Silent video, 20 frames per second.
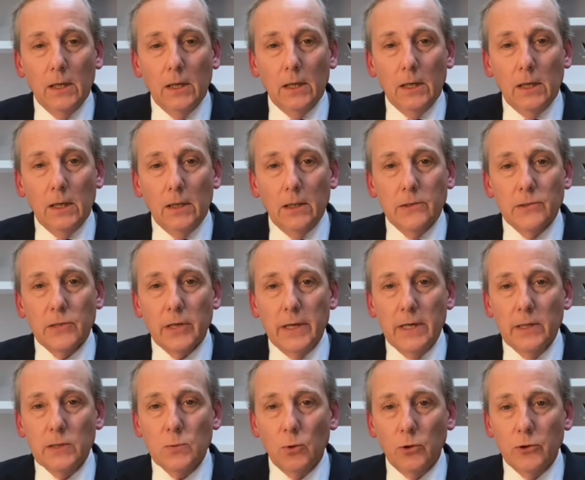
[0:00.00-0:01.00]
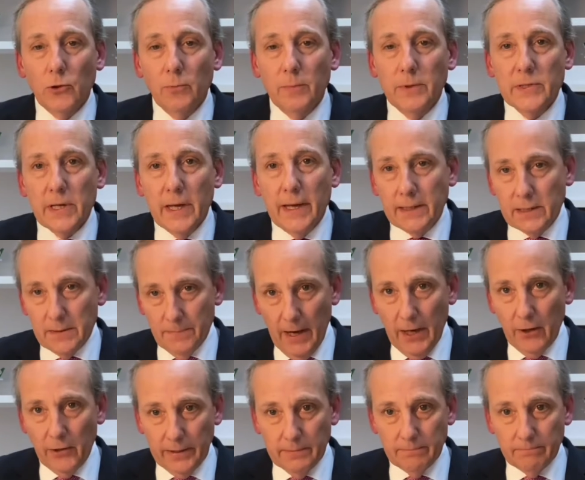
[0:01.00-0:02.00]
So here's what you'd be saying to
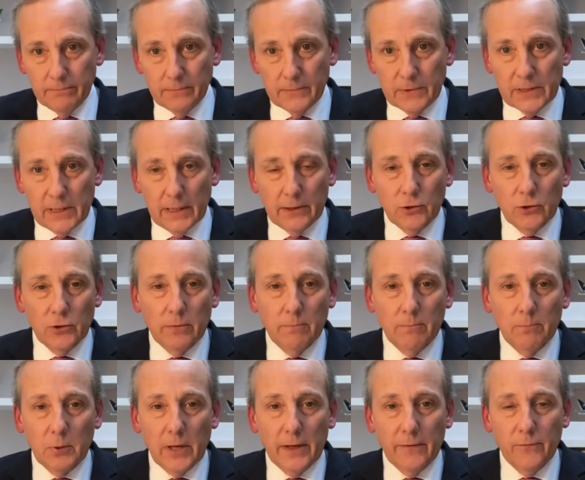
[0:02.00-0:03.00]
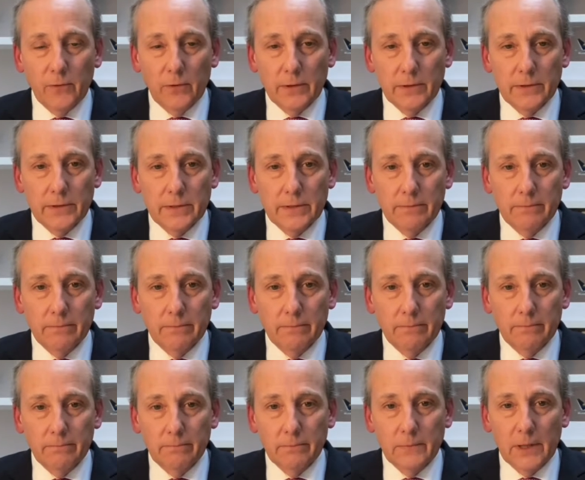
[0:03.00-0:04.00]
merit such preference.
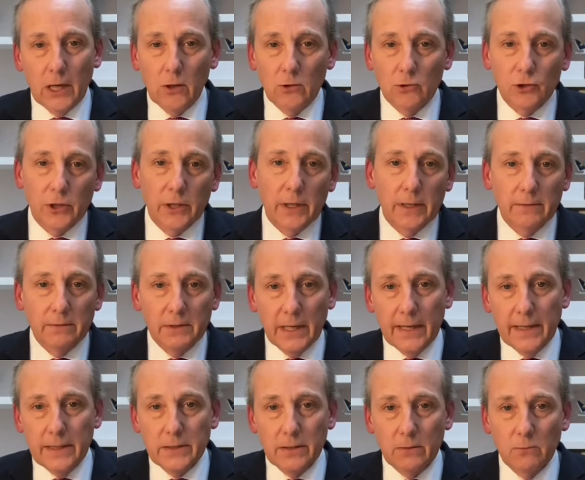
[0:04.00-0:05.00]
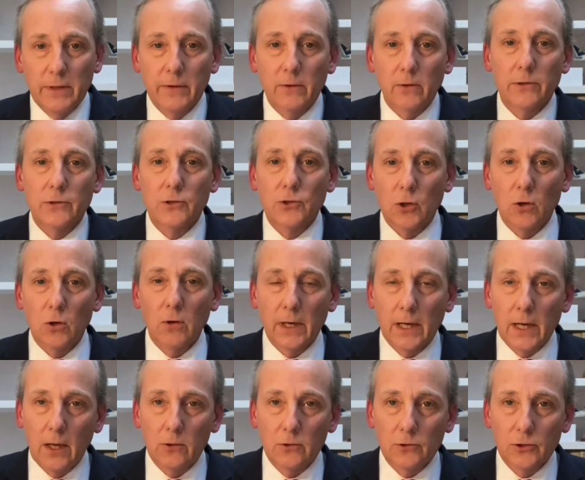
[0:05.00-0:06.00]
Culture, data. We've got a strong
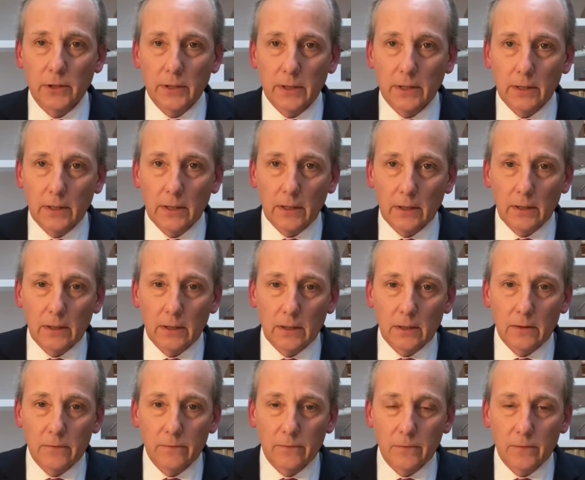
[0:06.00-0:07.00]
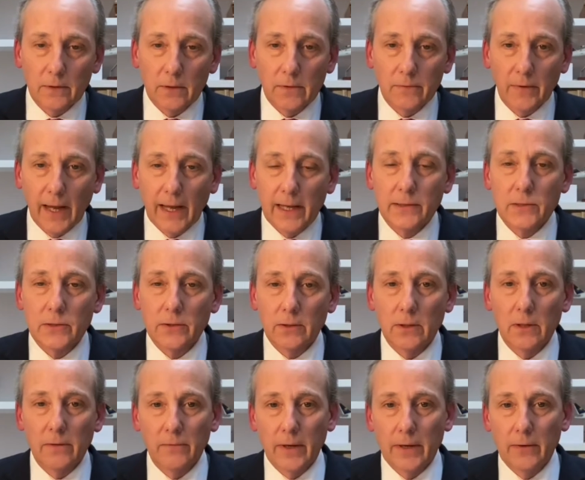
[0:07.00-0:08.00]
culture of hazard and
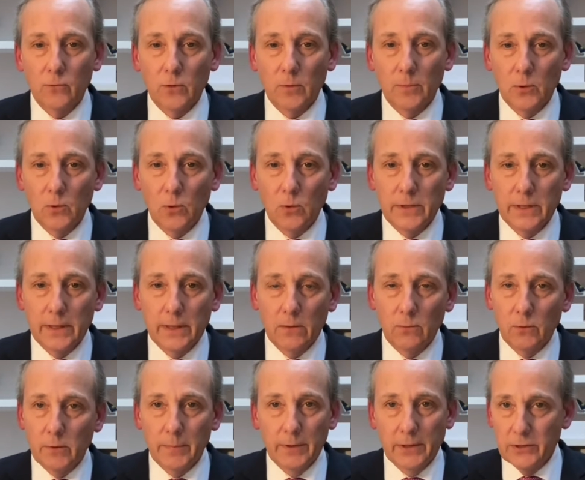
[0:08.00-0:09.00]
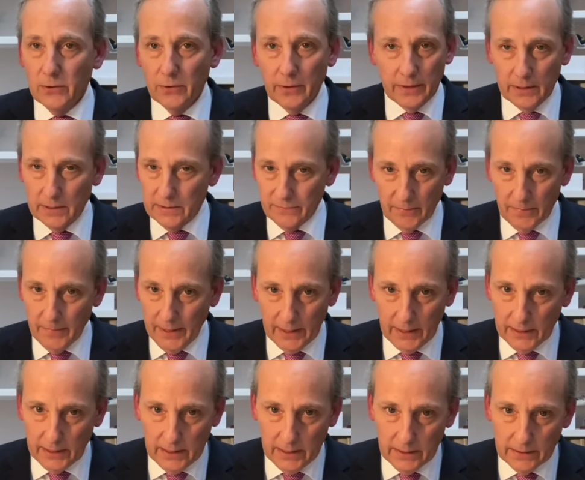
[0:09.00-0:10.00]
event reporting. We've been doing this for many
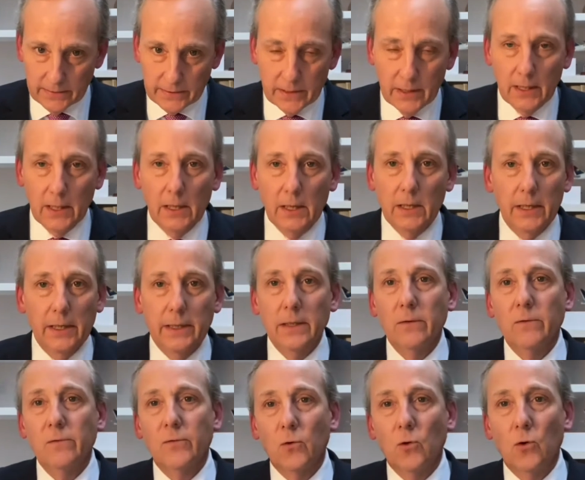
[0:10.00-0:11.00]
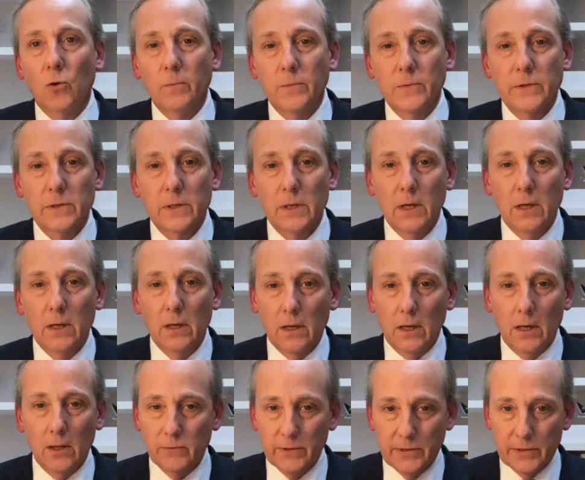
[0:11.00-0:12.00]
years. It informs our
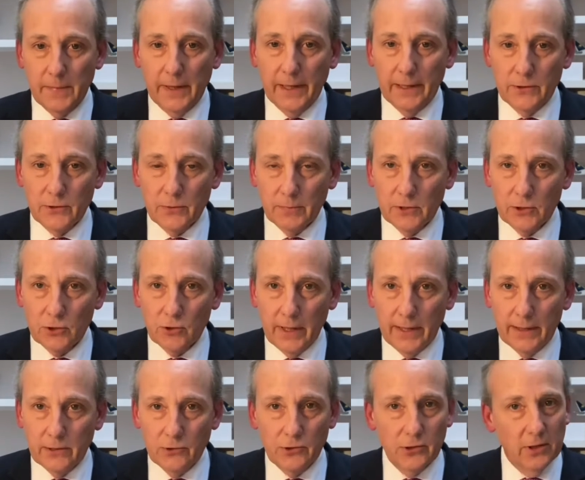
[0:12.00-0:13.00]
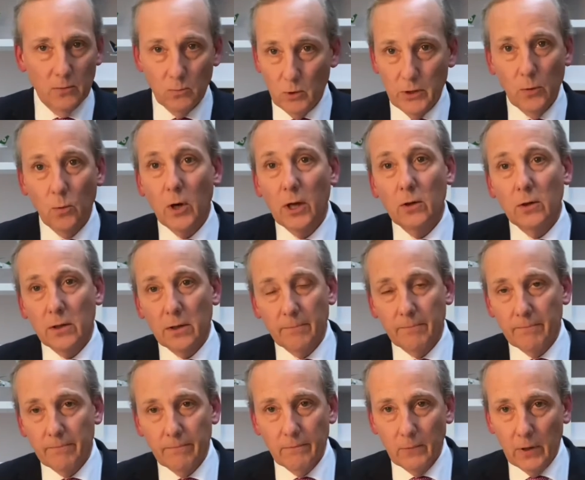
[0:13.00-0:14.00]
risk management strategy, and we welcome
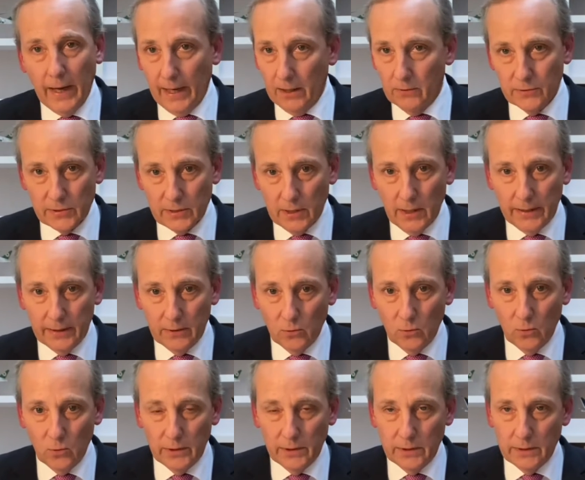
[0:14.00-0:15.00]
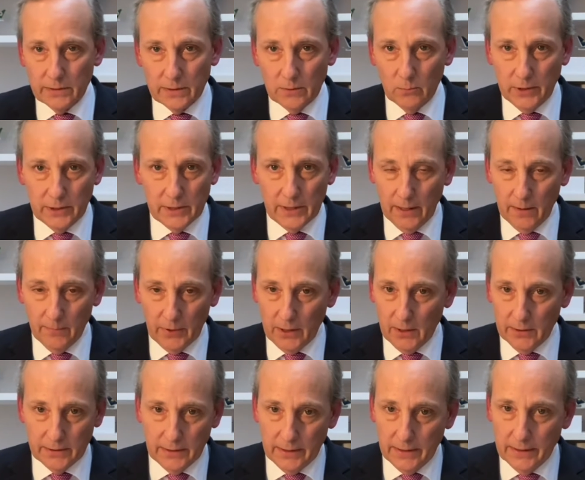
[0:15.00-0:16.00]
outside audits, and we take part
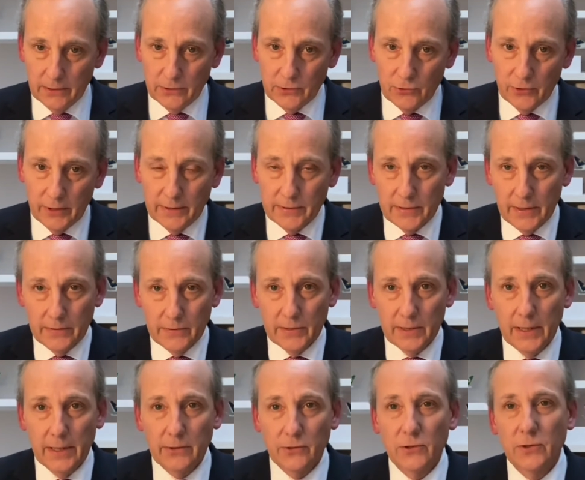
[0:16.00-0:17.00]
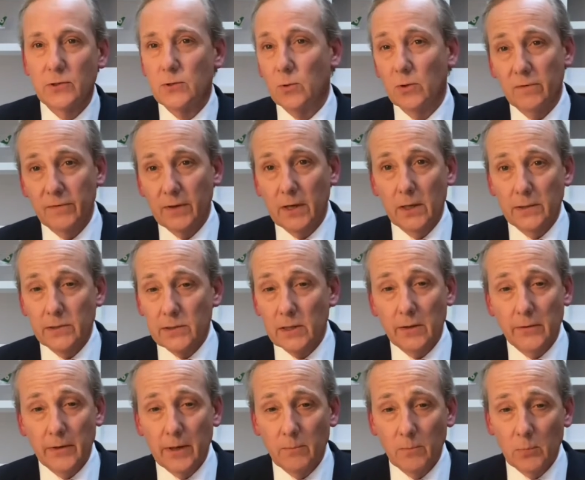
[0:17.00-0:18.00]
in industry associations to advance our
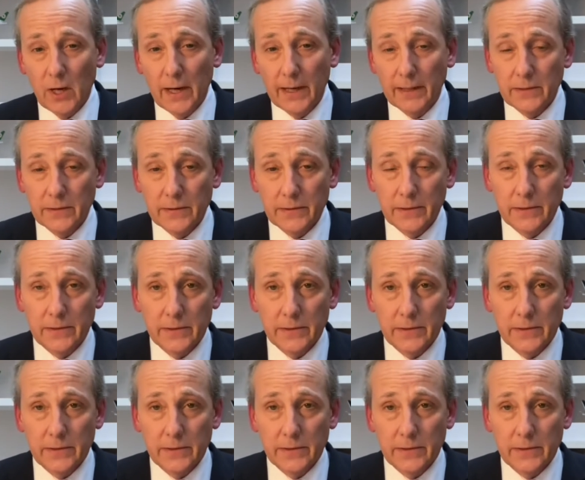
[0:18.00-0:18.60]
own practices.